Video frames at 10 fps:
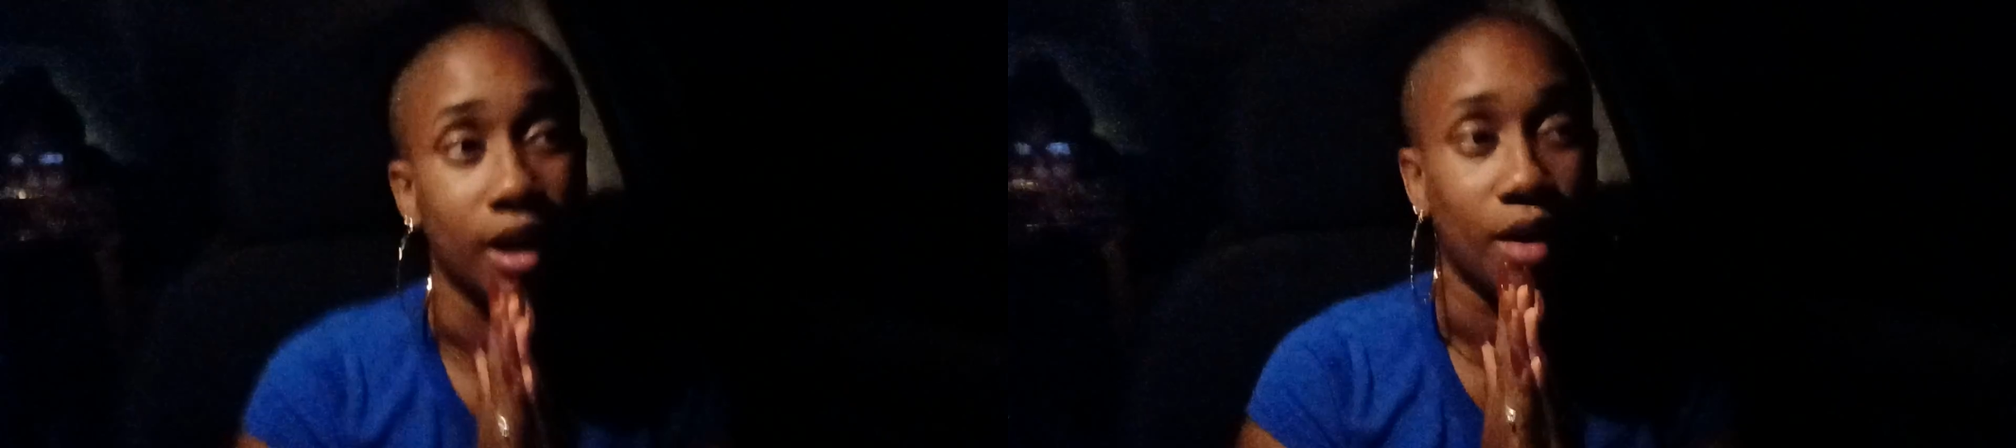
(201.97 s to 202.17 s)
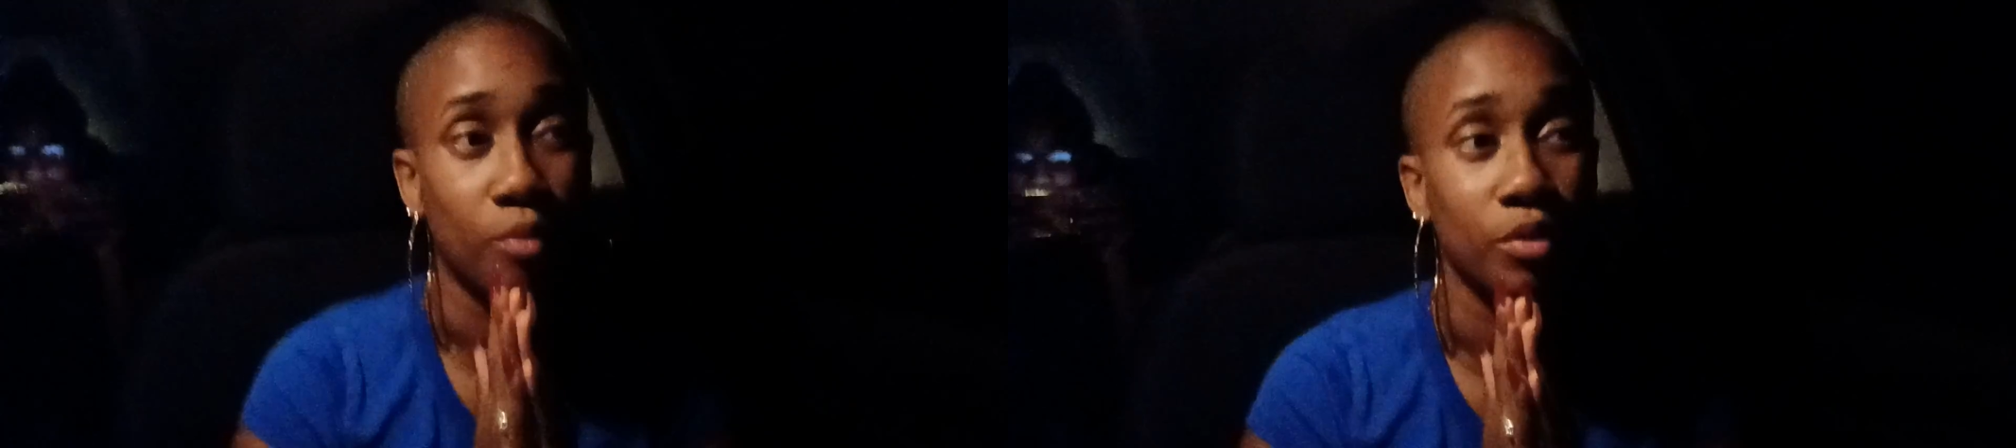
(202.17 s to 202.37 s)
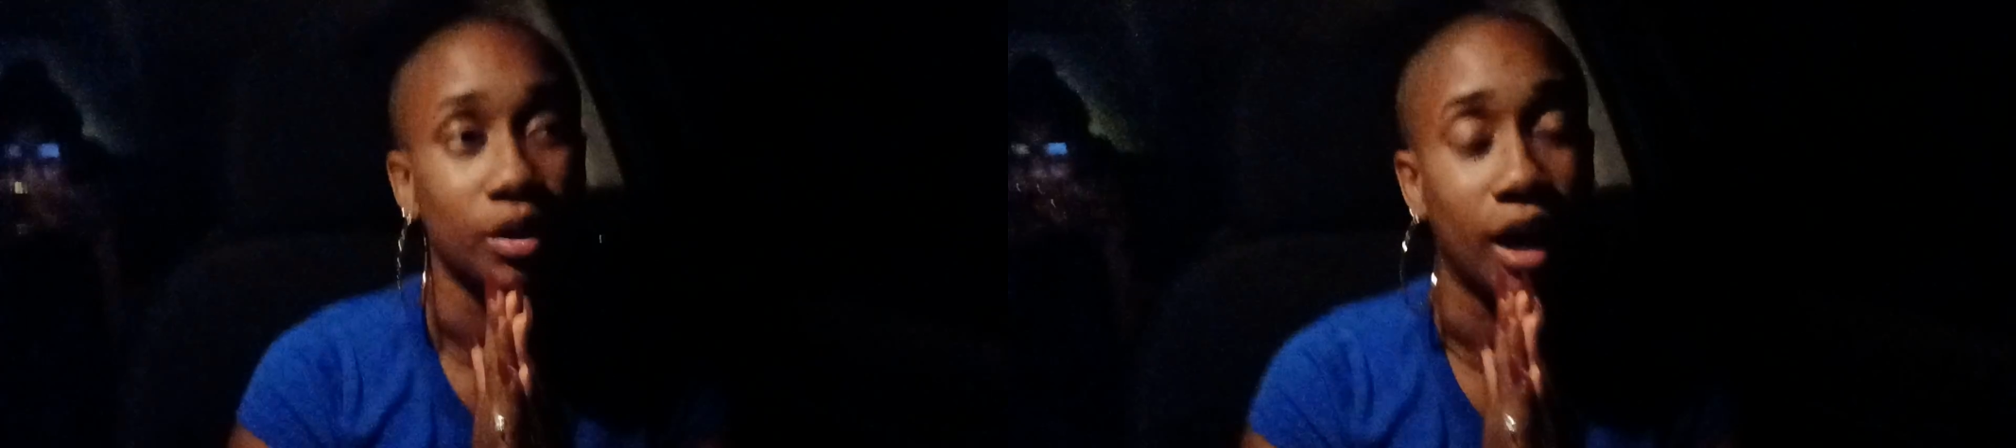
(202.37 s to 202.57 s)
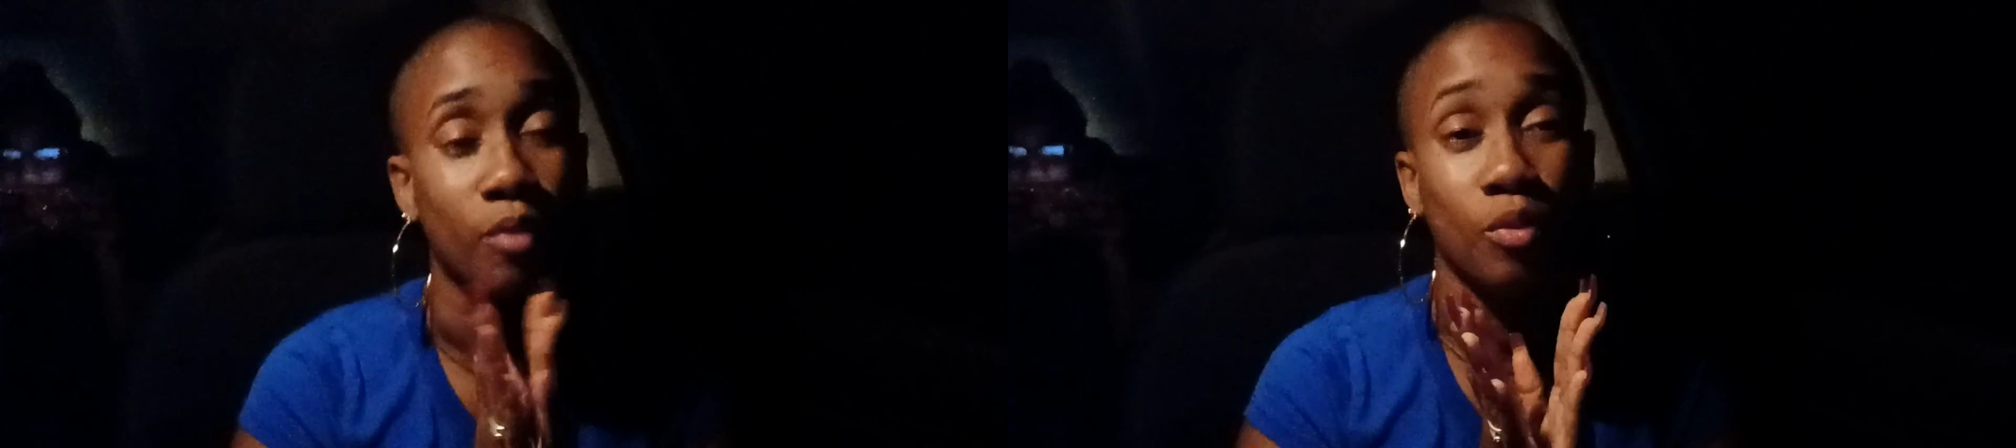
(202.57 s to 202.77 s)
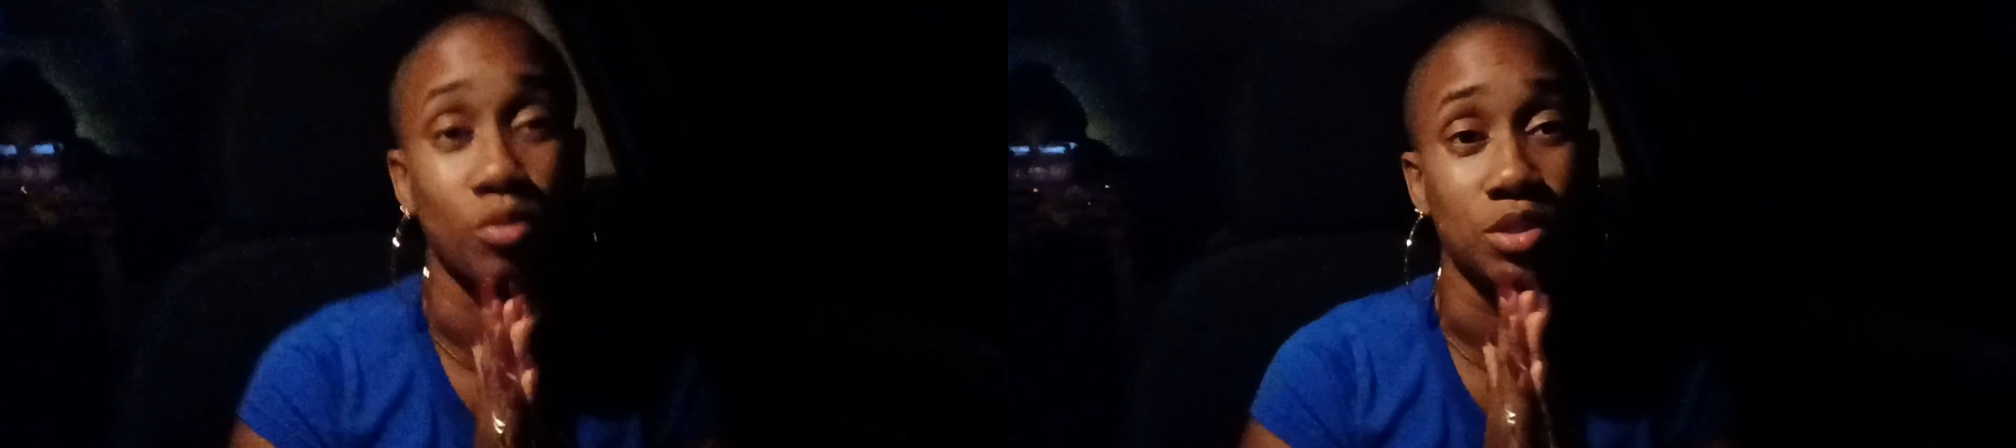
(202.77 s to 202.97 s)
I want I
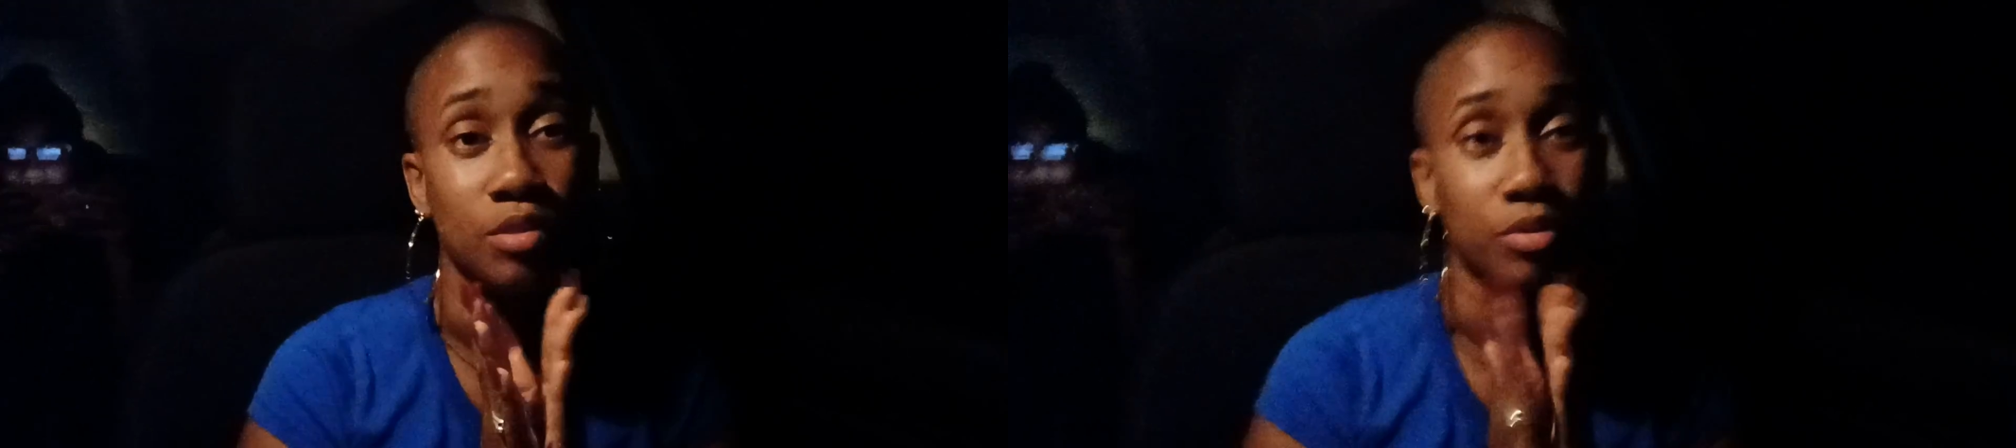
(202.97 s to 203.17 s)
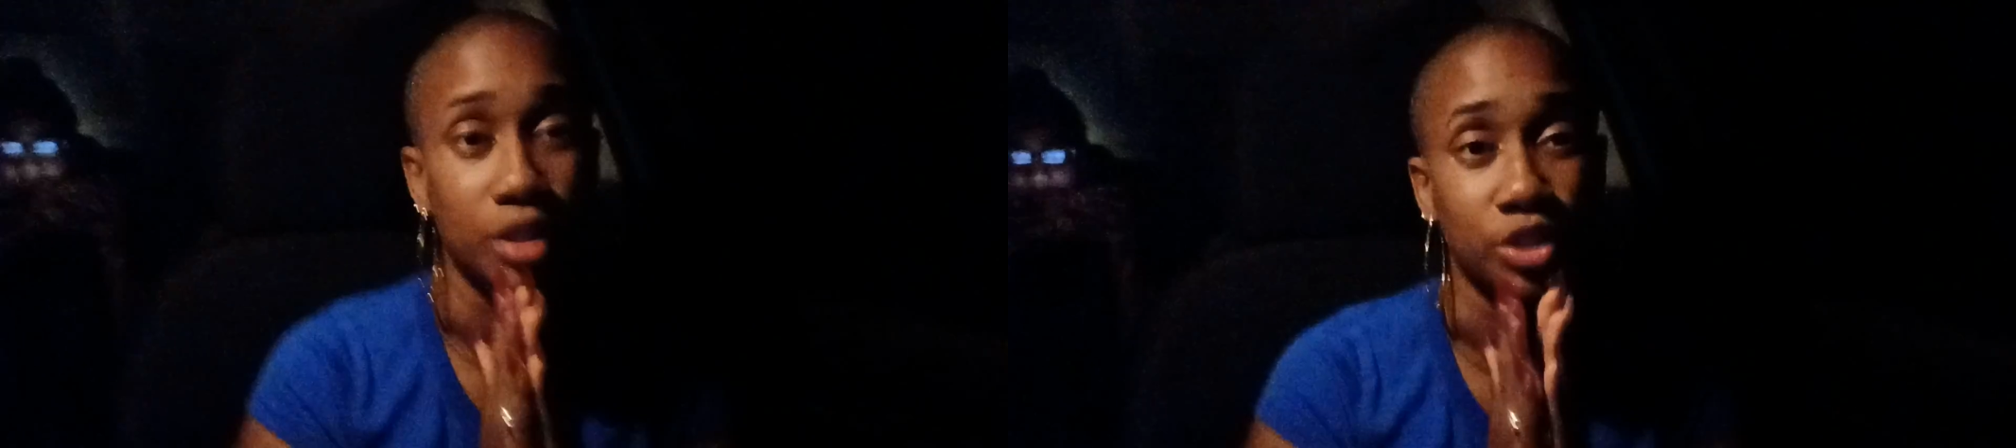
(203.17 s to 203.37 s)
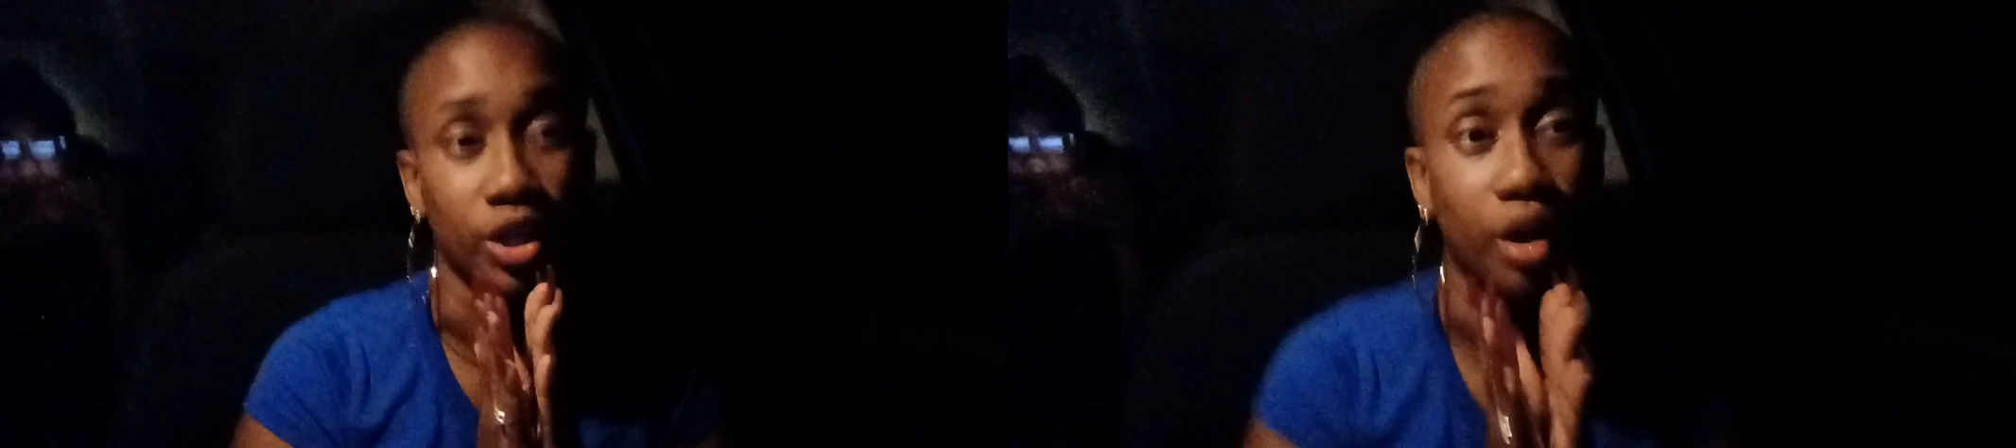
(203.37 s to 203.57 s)
want to read